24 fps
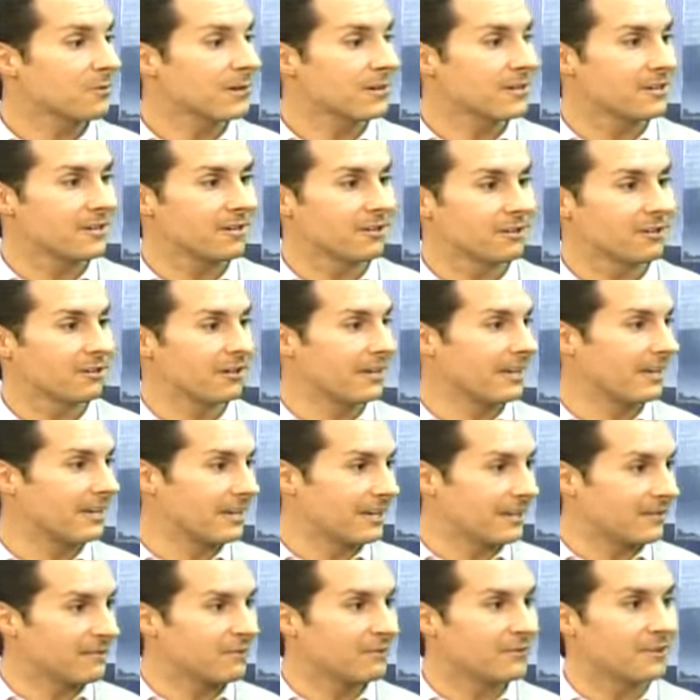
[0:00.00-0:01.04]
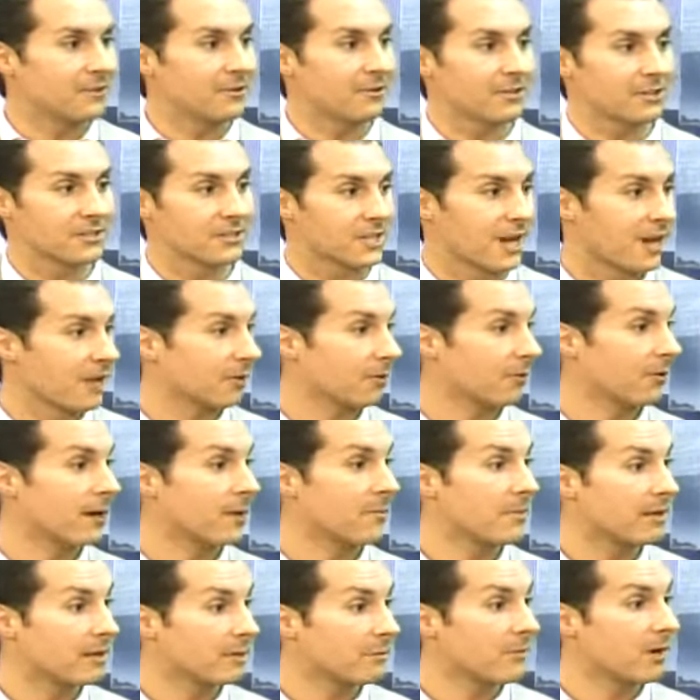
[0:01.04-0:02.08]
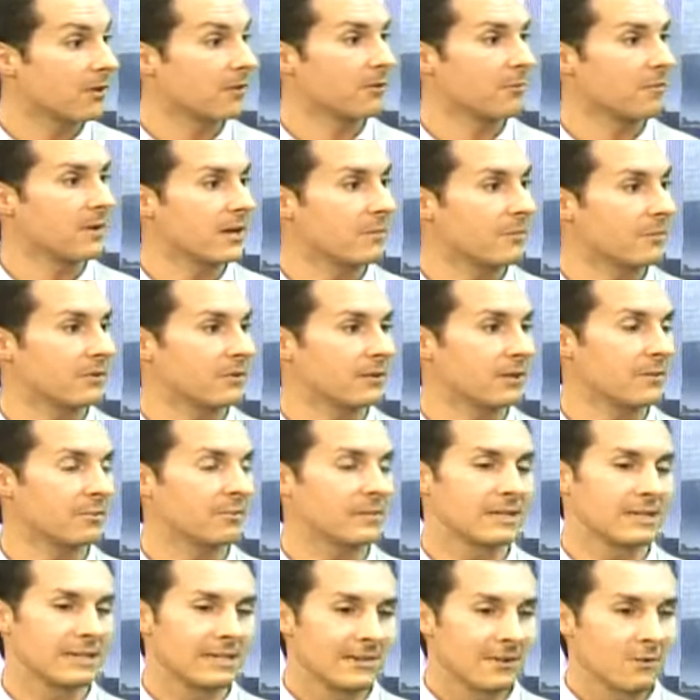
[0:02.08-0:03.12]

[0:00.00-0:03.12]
when you're an infant or a sonogram that a mother may put up